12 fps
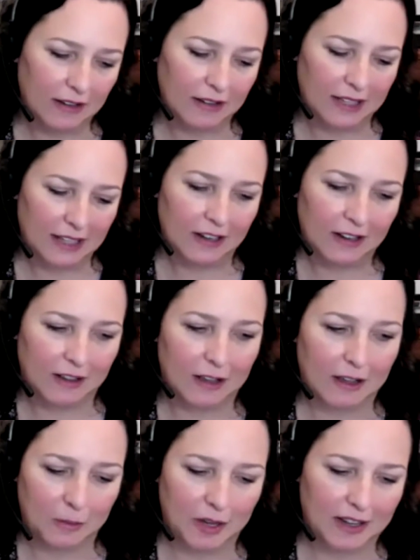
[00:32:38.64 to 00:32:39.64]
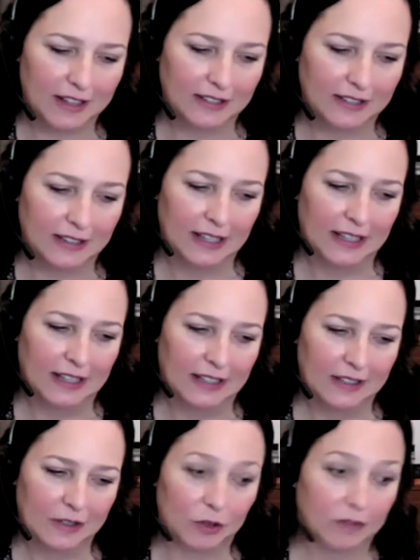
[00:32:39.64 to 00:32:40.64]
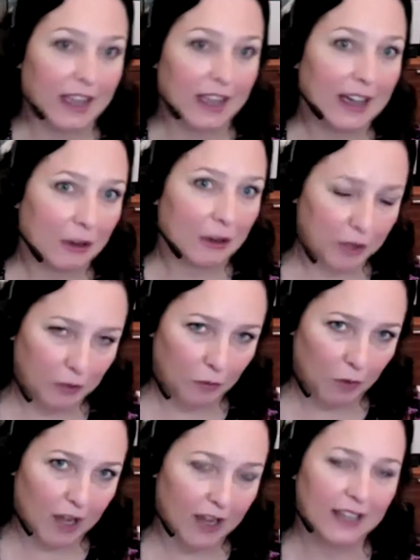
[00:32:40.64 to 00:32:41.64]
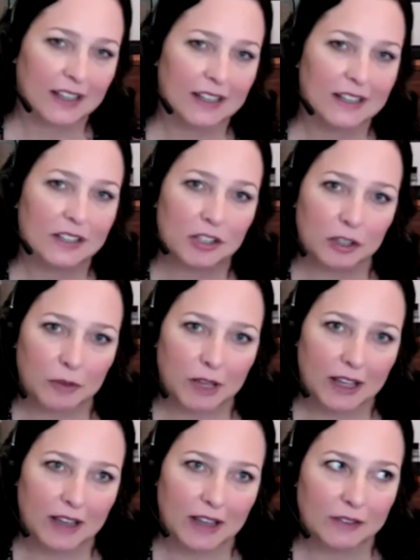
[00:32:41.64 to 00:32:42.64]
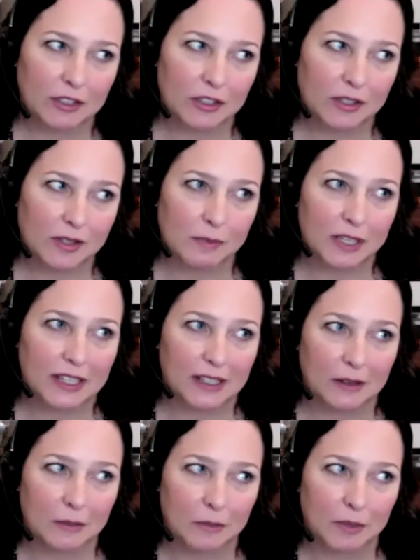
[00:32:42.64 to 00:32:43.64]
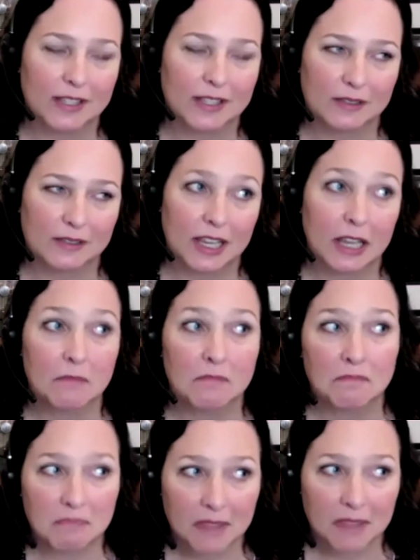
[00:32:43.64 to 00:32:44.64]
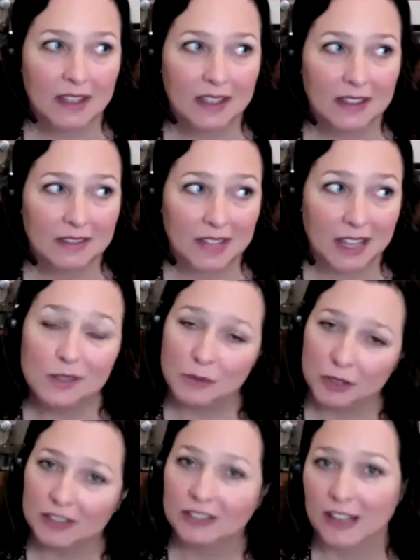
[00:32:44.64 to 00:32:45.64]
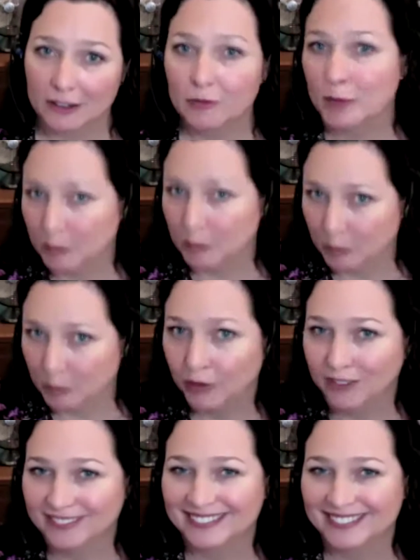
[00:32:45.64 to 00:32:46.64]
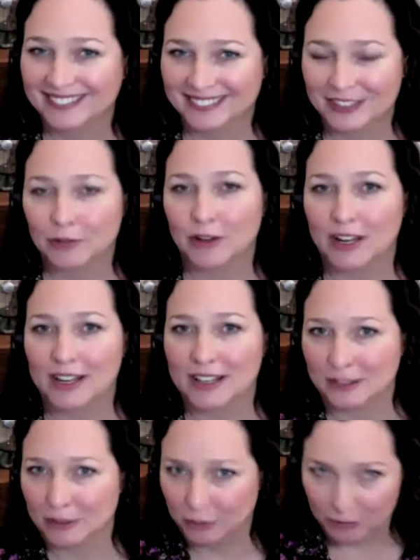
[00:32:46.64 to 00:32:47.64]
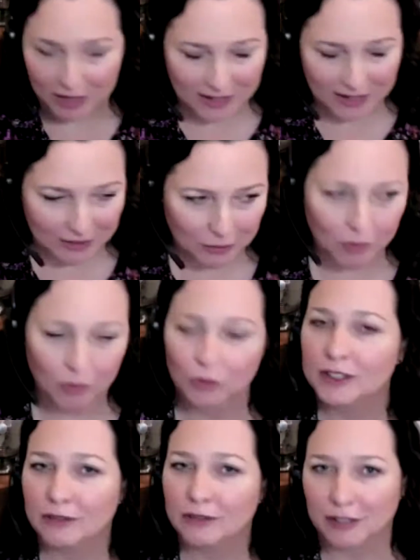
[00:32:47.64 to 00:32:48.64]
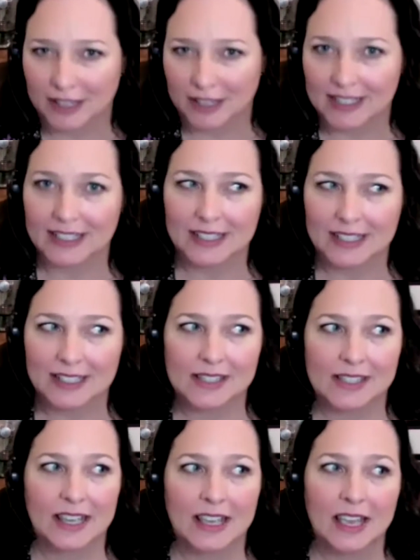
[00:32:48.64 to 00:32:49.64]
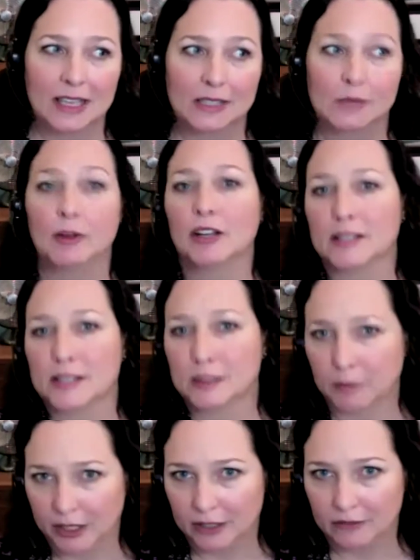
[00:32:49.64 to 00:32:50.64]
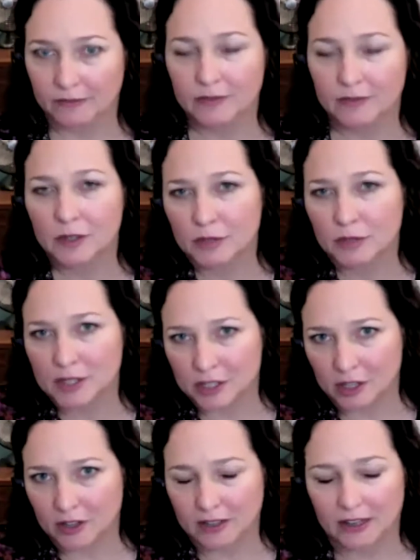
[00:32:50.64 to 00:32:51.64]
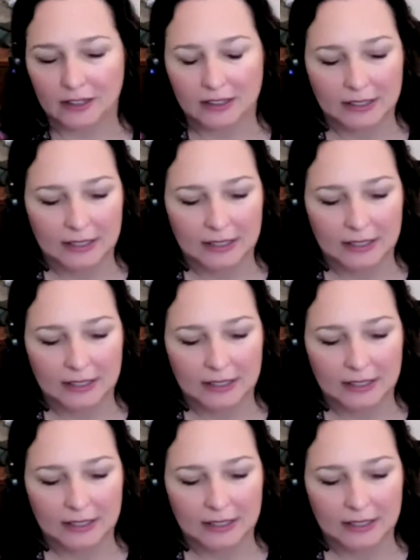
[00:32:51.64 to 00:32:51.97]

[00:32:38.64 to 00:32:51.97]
get hung up on sort of the how and the why, initially we have to just be at a place of saying, that is what a lot of people who hold different identities experience and believe. So we start there.